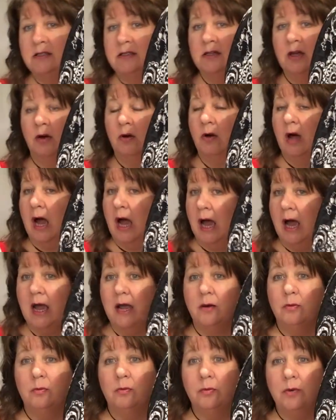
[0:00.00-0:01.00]
So
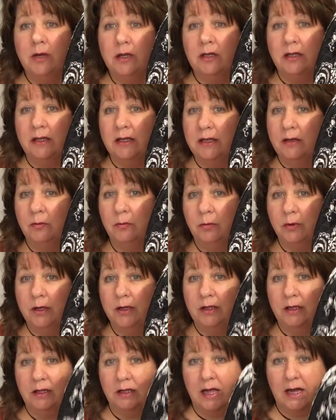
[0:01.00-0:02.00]
I really,
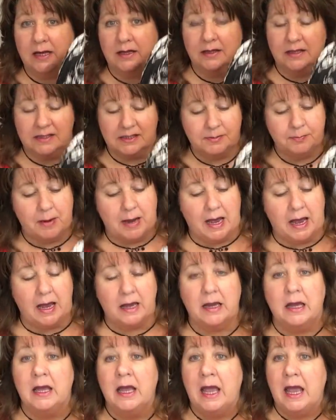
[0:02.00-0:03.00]
really like this
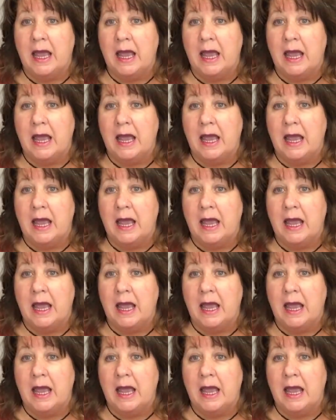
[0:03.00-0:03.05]
bag.